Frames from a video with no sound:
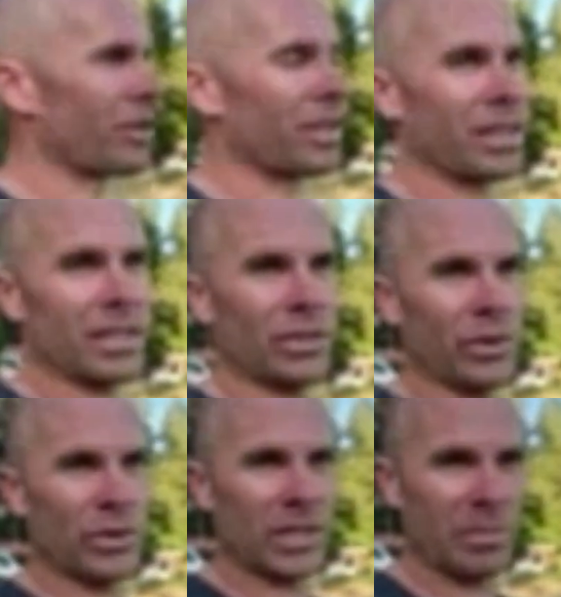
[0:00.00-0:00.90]
this
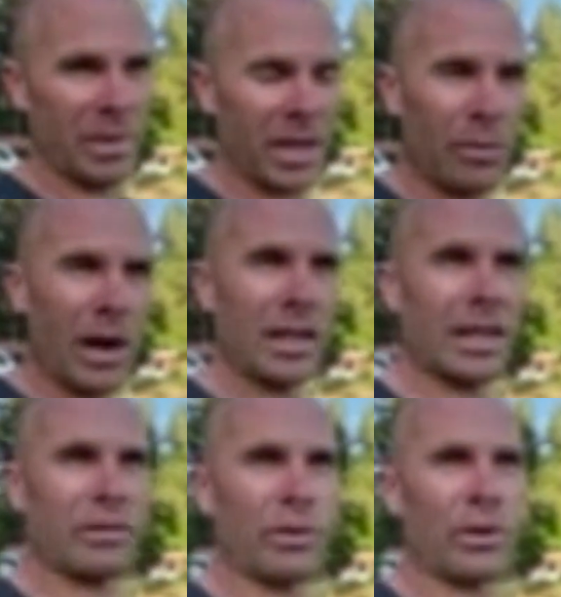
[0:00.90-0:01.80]
used to be a
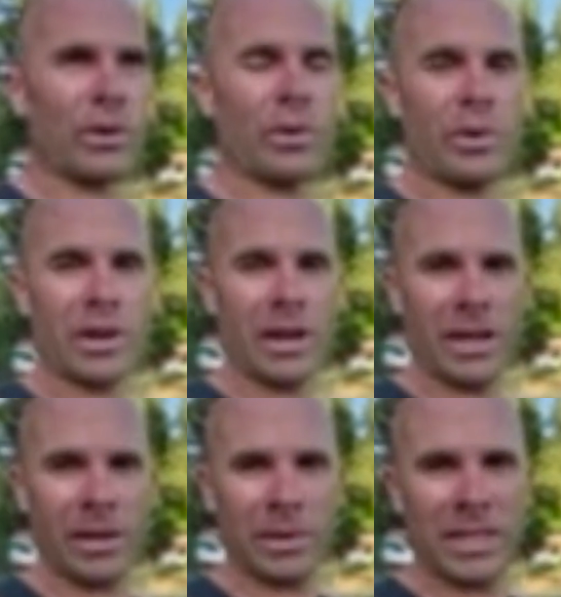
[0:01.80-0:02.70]
wildlife corridor where
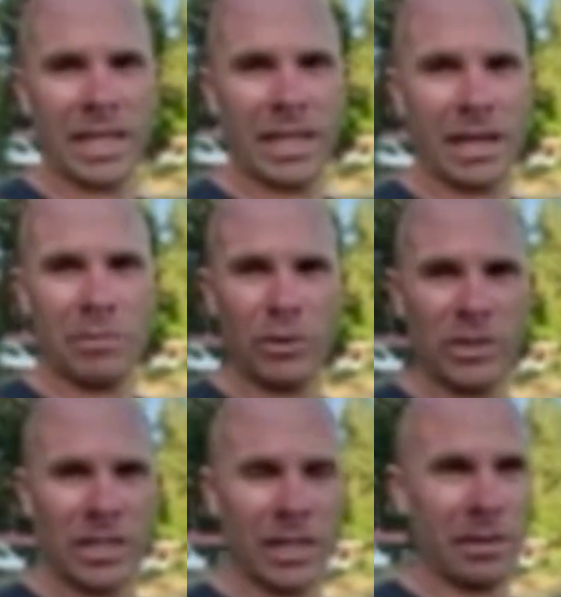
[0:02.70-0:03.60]
it was said that most
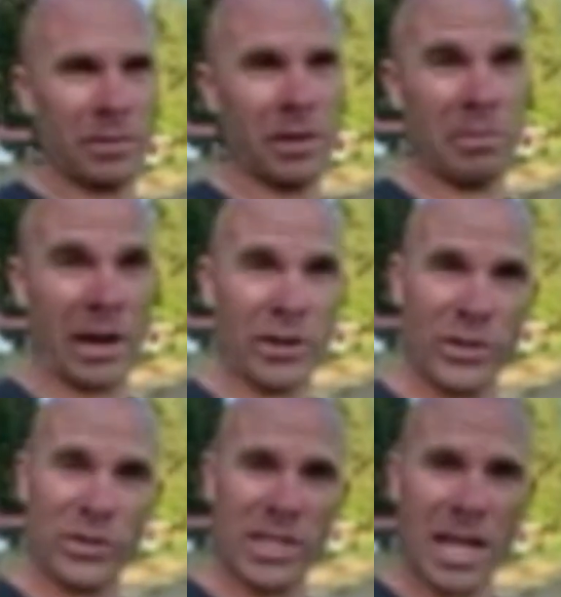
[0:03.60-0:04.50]
the bears
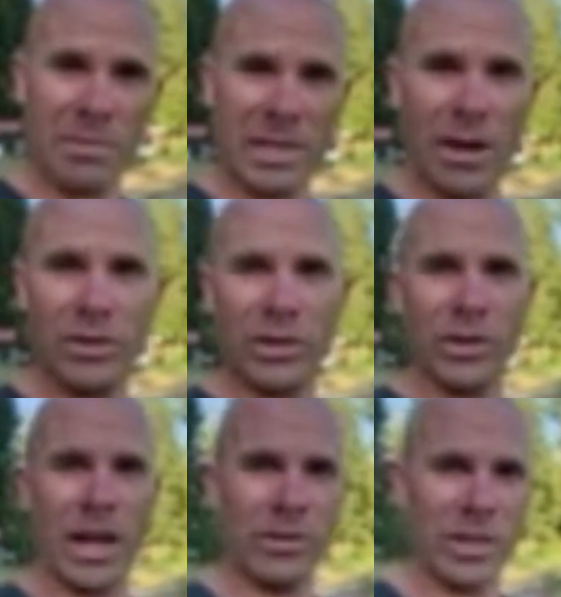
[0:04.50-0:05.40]
used to come down to go
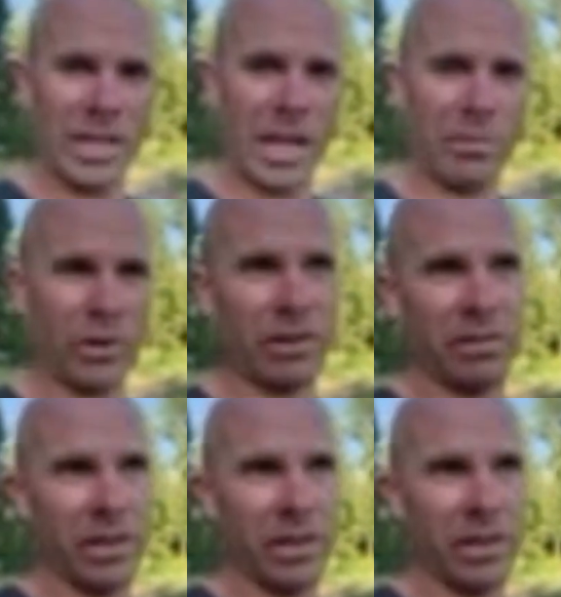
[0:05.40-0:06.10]
down to the neighboring